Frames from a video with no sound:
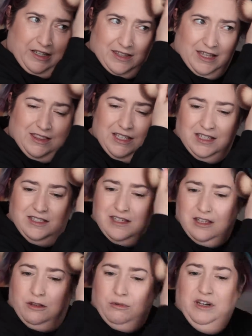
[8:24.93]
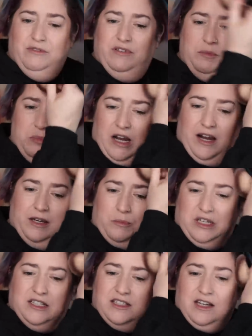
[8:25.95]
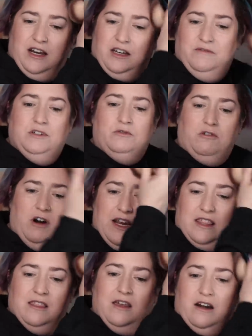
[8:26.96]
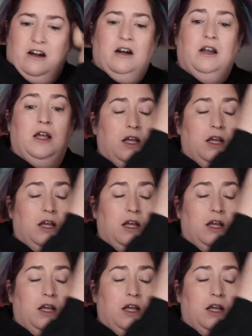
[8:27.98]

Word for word: Like that thing is like three feet behind me. It's not even right there.